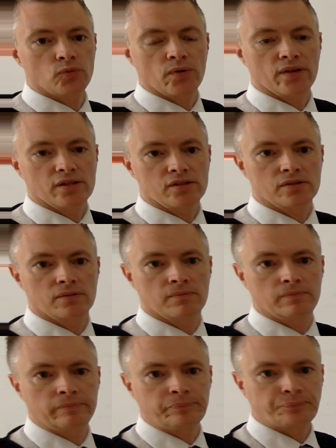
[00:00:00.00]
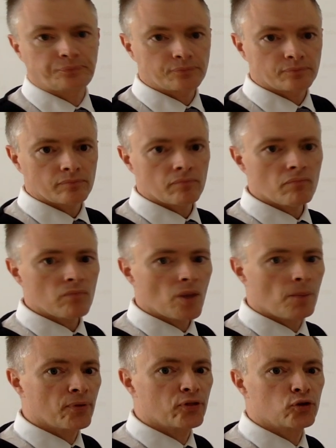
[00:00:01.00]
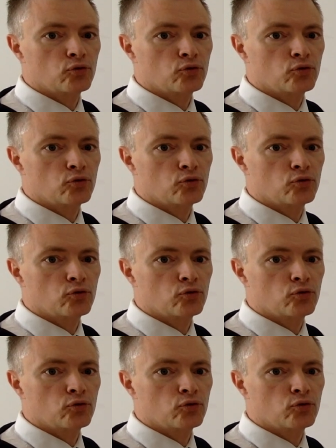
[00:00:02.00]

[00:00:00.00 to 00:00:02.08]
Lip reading: with this, but the